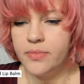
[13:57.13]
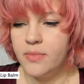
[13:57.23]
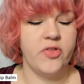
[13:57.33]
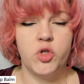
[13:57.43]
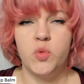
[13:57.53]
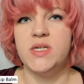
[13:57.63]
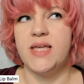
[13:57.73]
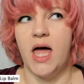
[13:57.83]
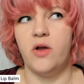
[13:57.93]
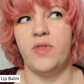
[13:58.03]
This one is
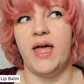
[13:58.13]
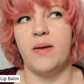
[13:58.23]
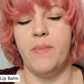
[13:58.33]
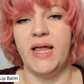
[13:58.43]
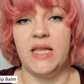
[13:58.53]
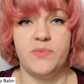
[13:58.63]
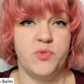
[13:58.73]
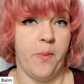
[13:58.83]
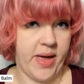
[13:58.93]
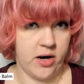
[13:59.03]
kind of like my lips
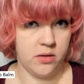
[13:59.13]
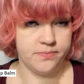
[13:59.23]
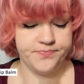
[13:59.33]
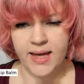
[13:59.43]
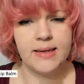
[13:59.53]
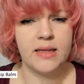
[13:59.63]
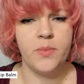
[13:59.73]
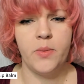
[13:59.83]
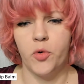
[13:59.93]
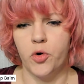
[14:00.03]
but better and a little
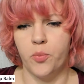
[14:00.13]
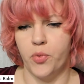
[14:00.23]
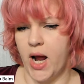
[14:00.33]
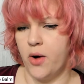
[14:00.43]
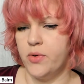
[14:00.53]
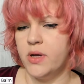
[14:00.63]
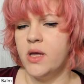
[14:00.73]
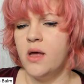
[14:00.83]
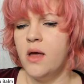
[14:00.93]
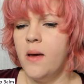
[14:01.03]
bit more brown,
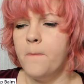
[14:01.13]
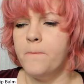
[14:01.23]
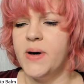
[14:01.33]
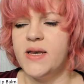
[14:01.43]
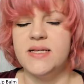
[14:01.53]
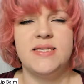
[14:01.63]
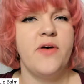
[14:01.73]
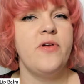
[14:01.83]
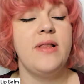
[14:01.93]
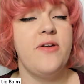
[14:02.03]
but it's
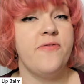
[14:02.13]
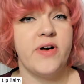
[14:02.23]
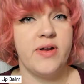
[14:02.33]
definitely a very